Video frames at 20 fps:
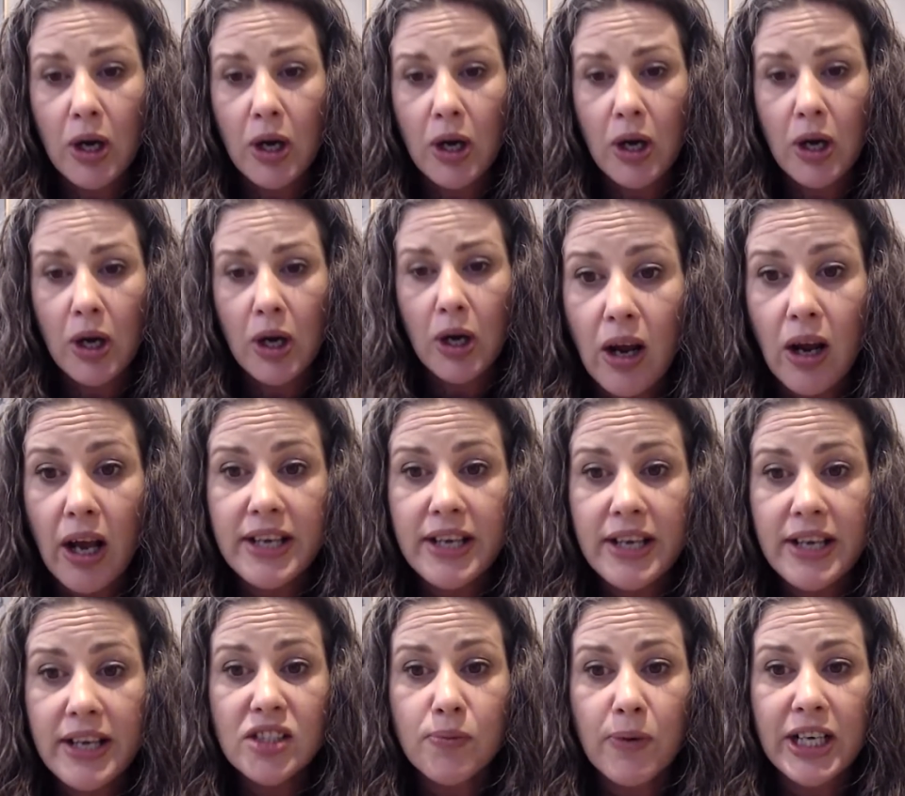Yes,
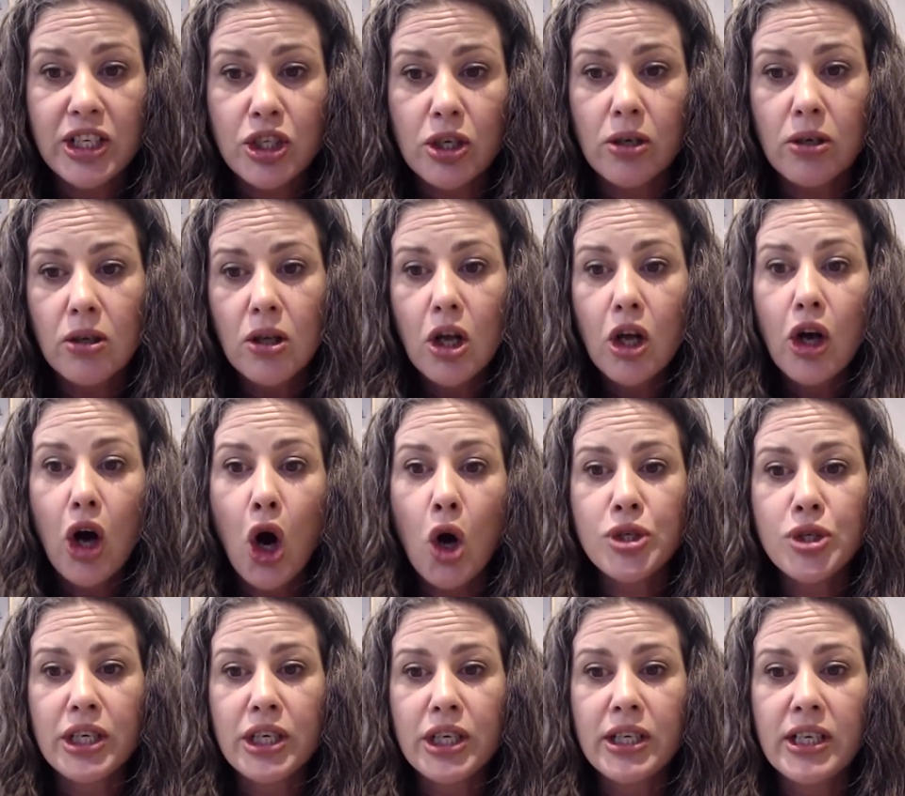Renee, yes,
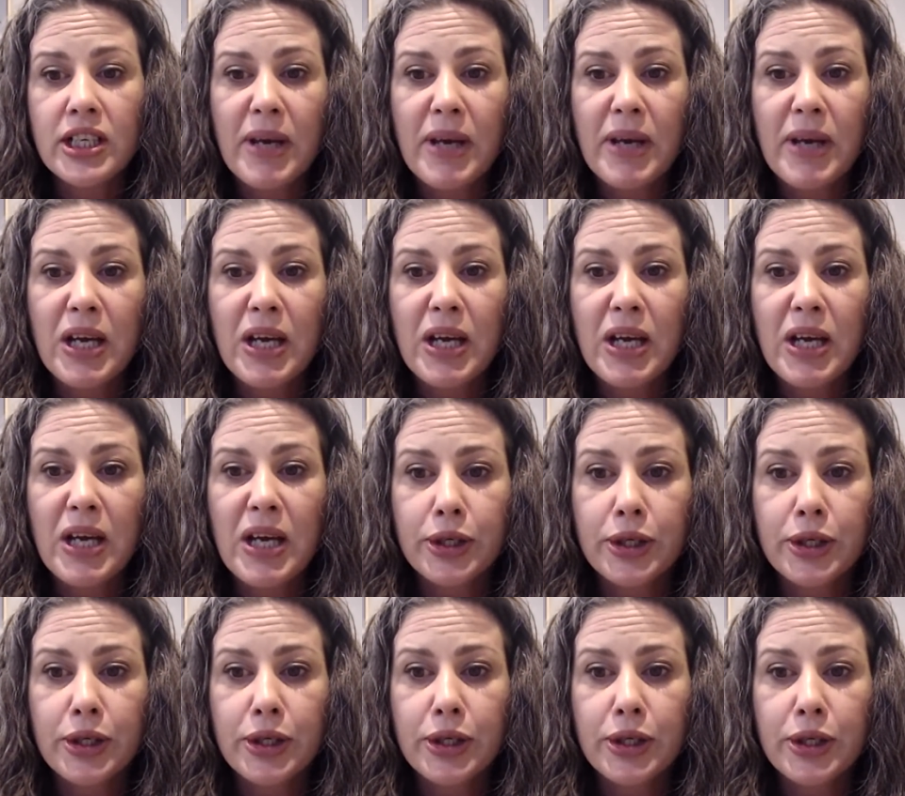Rachel, ocean is
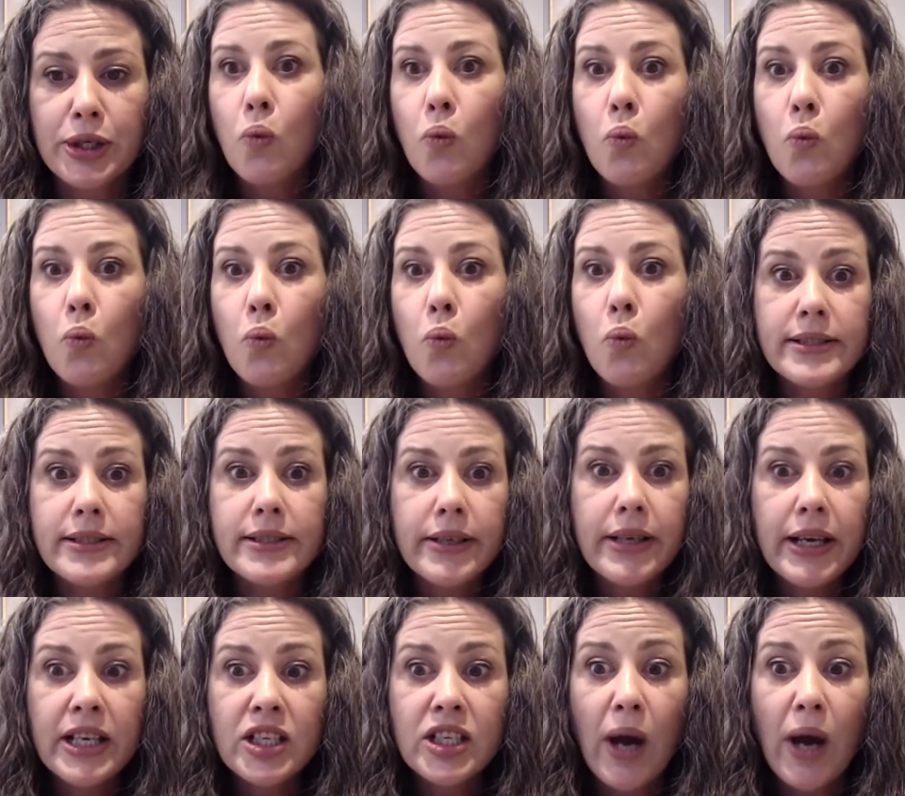big water,
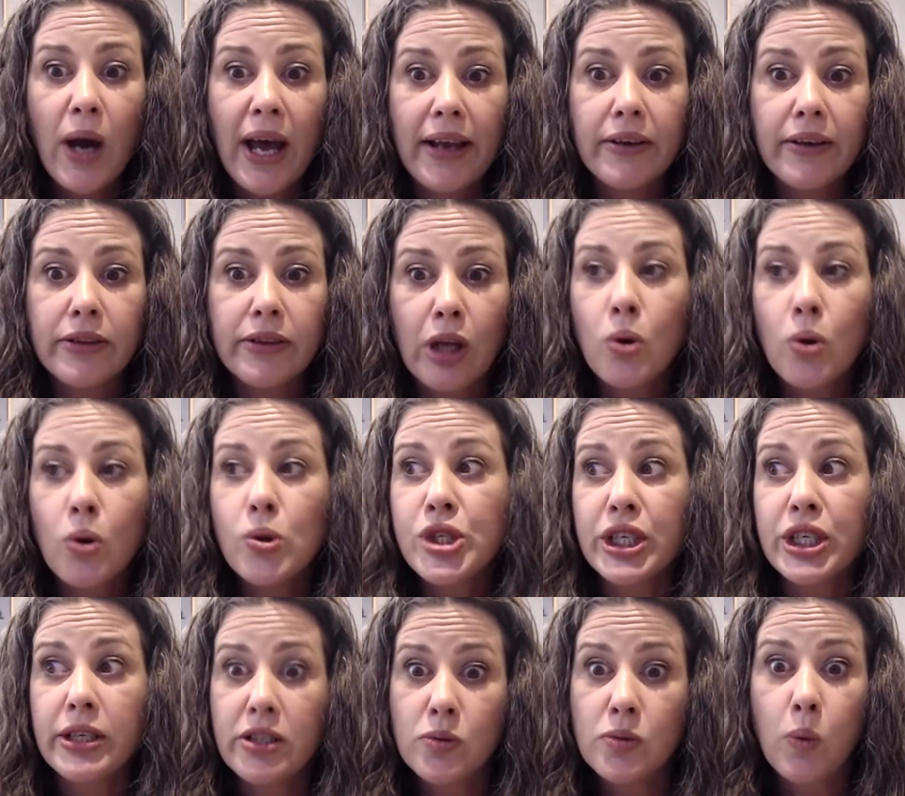wet. It's
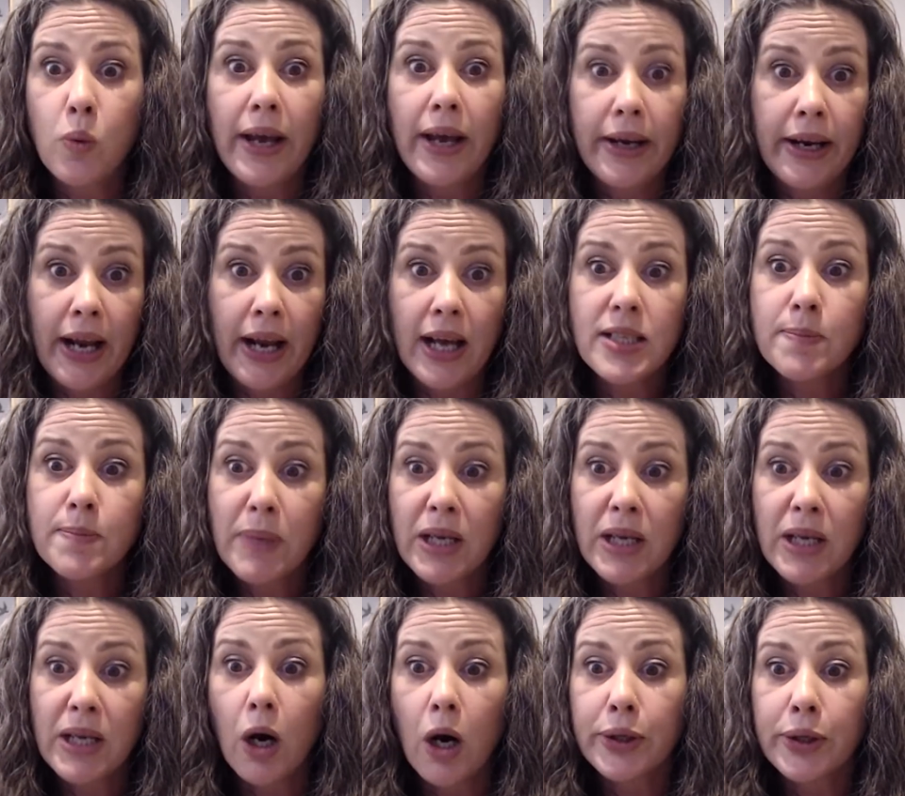wet. The ocean is
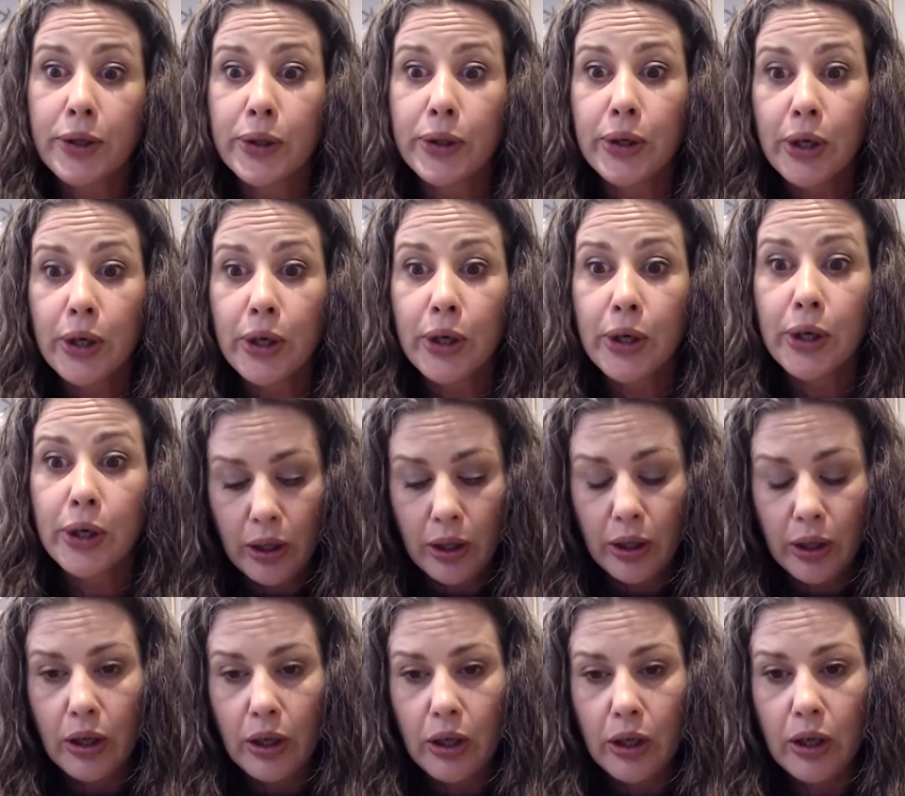wet. It has big water,